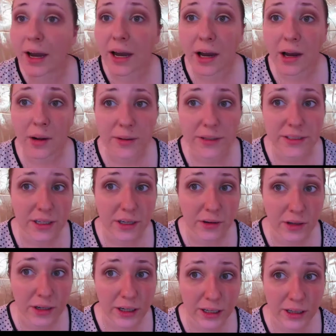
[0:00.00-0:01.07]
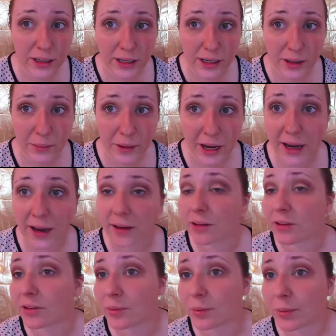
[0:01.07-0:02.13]
I always go in and clean up my eye
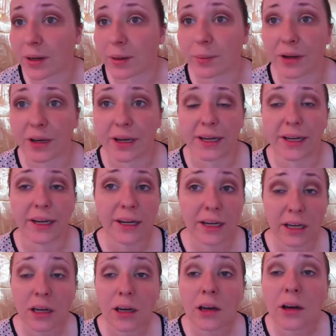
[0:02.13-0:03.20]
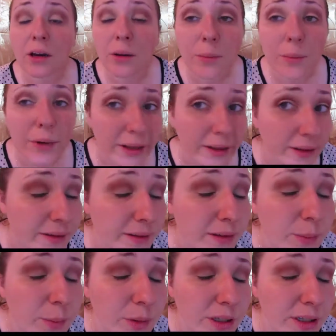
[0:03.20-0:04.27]
looks when I'm done. But this
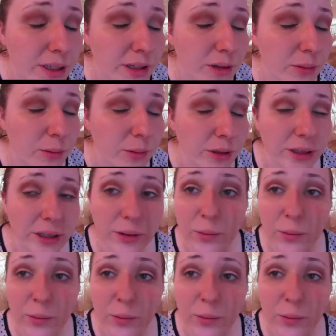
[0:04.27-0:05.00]
is blending really